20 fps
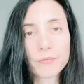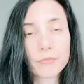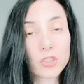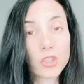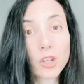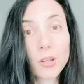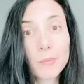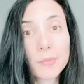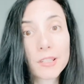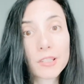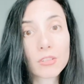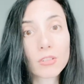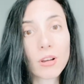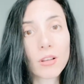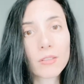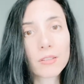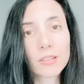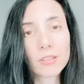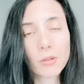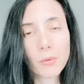gymnast all
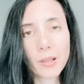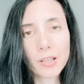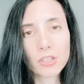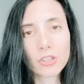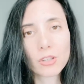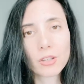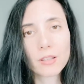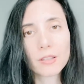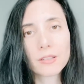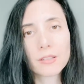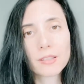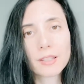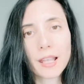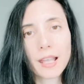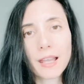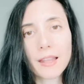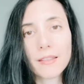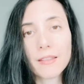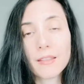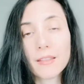these questions
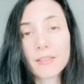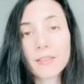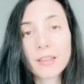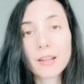and